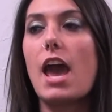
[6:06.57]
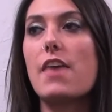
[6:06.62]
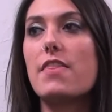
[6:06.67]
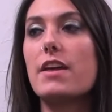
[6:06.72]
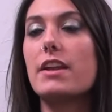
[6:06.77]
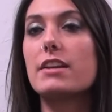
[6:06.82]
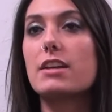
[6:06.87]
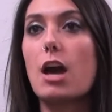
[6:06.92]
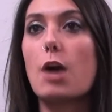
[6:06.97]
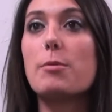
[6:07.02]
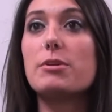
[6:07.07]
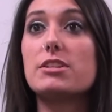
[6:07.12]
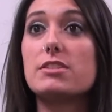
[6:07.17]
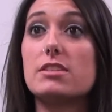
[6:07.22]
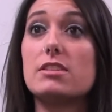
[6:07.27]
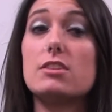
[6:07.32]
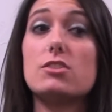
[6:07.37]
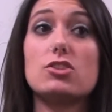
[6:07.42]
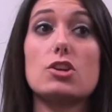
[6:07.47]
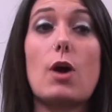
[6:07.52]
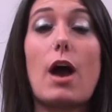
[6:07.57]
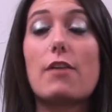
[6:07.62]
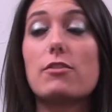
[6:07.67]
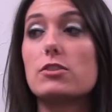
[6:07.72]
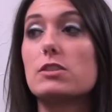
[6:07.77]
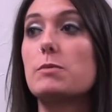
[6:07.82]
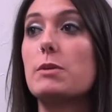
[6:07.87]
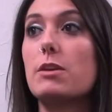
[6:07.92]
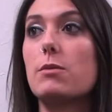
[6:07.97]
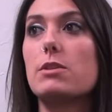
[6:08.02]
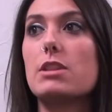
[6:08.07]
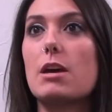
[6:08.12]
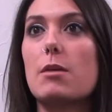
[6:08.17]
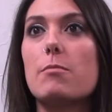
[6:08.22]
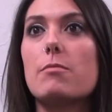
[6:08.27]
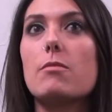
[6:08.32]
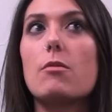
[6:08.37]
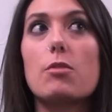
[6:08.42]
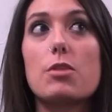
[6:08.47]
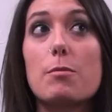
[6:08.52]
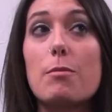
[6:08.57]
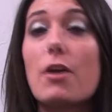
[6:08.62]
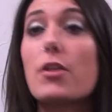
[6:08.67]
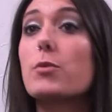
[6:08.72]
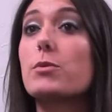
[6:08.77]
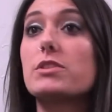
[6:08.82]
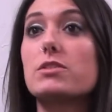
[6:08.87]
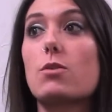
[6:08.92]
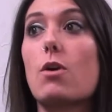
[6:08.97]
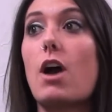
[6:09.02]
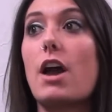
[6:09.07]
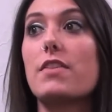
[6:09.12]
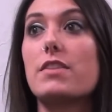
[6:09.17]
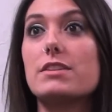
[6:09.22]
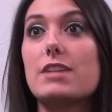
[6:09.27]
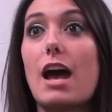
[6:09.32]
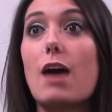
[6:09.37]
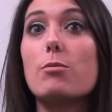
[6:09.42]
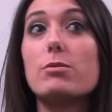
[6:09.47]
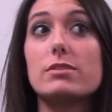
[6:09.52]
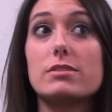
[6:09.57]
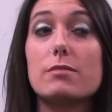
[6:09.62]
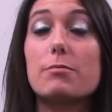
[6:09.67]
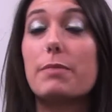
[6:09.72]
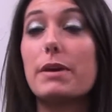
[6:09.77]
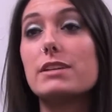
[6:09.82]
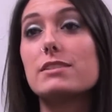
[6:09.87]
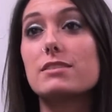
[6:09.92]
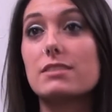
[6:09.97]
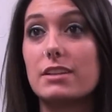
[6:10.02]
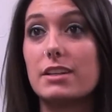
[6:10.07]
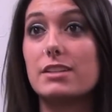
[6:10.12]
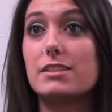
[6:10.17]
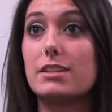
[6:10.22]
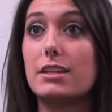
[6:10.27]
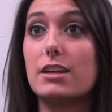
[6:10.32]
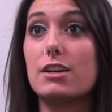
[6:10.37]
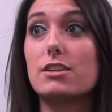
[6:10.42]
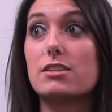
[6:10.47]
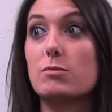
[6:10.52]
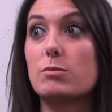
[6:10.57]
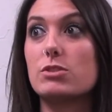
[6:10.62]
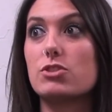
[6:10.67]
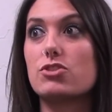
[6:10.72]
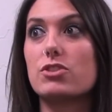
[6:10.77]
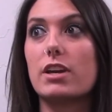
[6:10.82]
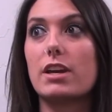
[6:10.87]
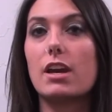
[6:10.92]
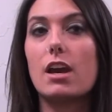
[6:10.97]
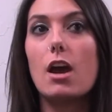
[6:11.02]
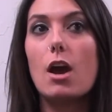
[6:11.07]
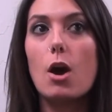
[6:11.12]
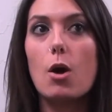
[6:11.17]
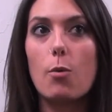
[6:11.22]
And then coming to see the show, after speaking with them, the mother was crying, the dad was basically in tears and was just like,